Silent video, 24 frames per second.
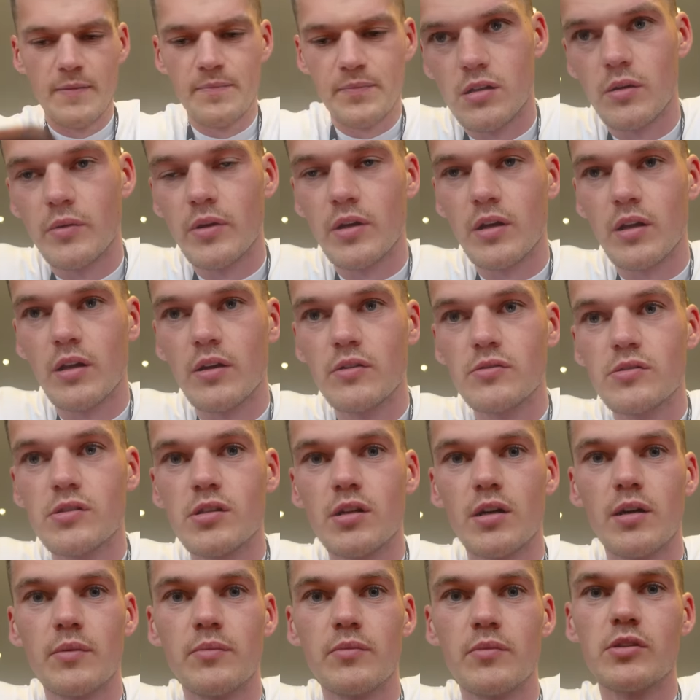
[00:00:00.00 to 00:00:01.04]
So we've got loads of
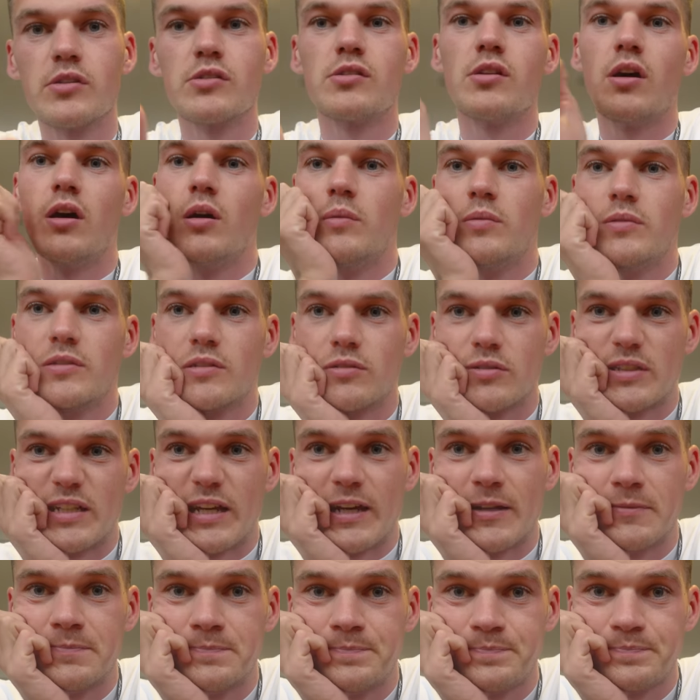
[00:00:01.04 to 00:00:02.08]
time, it doesn't open till
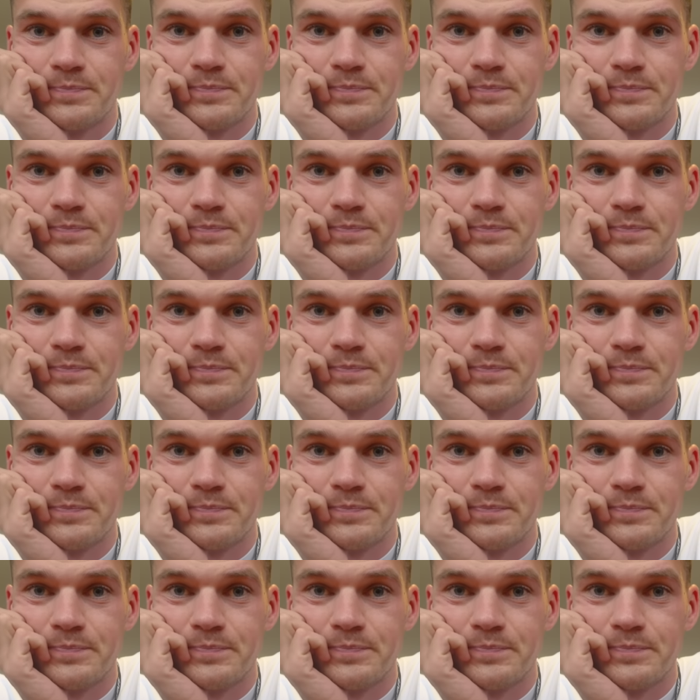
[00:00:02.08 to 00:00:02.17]
10.